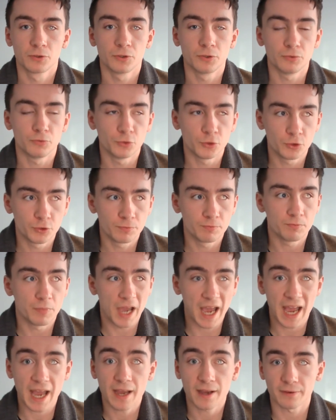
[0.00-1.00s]
To
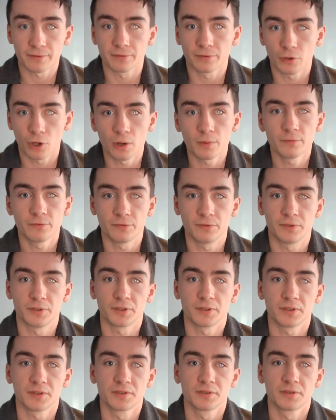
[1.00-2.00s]
have
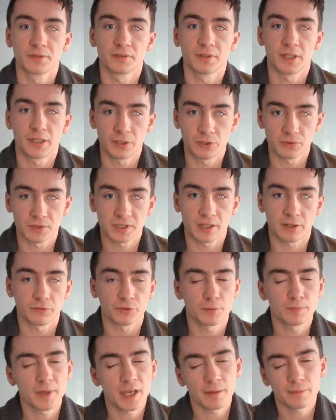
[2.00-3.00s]
confidence in
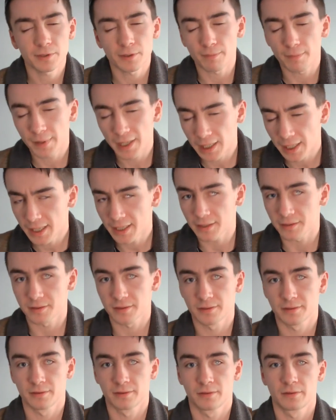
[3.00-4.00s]
yourself, to be able to
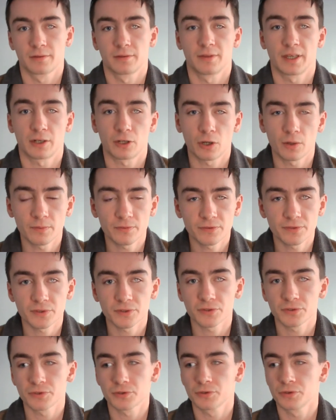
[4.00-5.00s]
place that
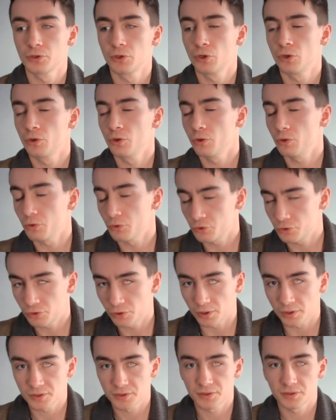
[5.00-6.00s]
confidence or
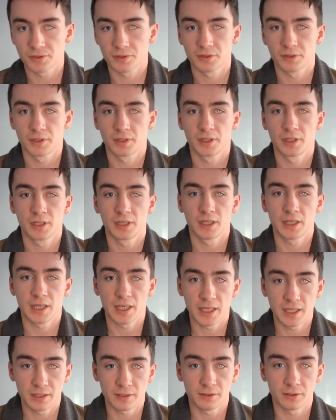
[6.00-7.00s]
trust
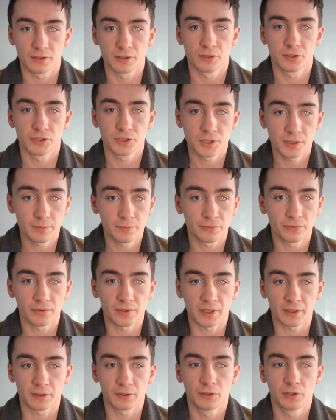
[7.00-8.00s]
in
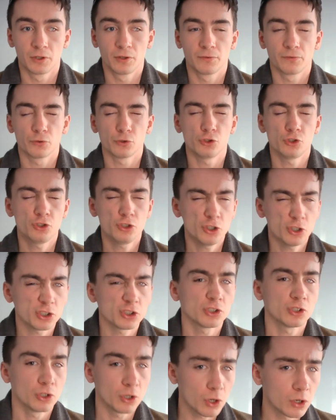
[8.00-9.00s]
something for
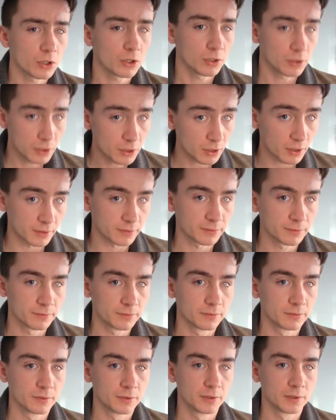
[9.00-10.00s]
just long enough
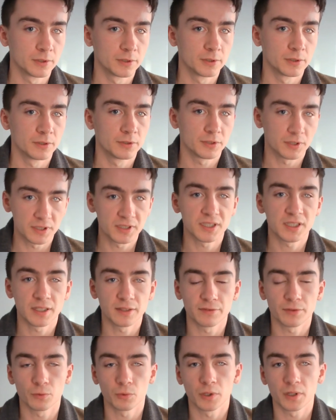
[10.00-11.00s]
to see
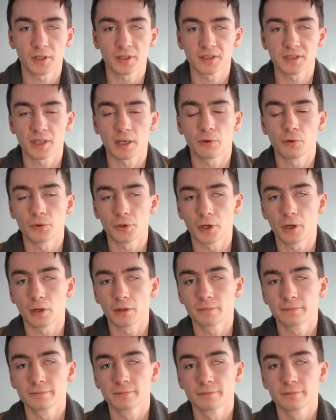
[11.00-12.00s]
if it works out or not.